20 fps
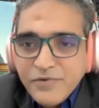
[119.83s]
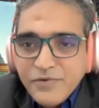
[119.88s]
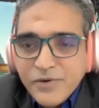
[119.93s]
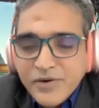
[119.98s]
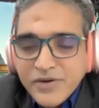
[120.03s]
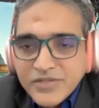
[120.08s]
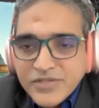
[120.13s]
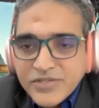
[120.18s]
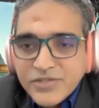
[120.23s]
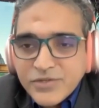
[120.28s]

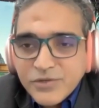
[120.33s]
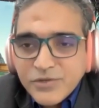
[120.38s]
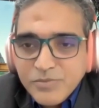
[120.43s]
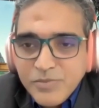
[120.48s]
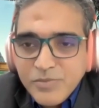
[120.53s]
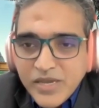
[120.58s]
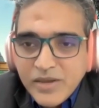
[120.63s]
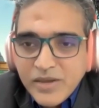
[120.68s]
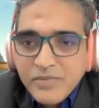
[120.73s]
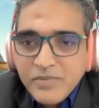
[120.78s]
for us to
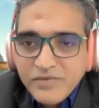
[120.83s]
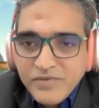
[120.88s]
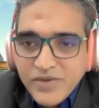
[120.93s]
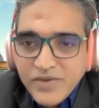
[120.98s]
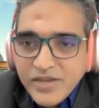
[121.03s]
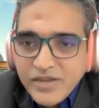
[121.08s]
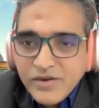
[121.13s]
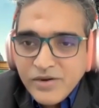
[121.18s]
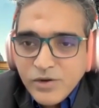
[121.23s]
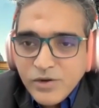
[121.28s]
become a
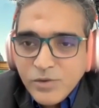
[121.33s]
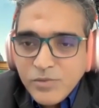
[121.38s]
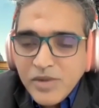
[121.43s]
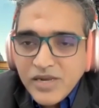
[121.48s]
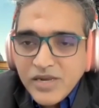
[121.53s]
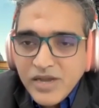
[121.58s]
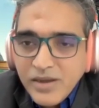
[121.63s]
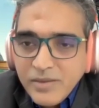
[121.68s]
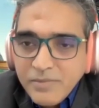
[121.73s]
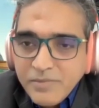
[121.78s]
very
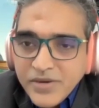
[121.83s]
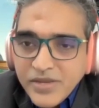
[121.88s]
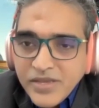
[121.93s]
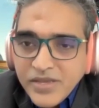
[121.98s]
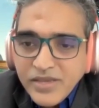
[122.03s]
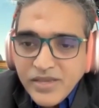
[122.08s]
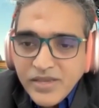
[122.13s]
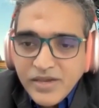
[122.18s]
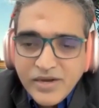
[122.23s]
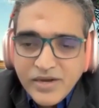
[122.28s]
global
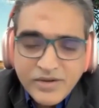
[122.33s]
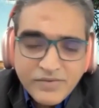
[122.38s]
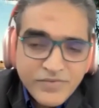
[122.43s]
company.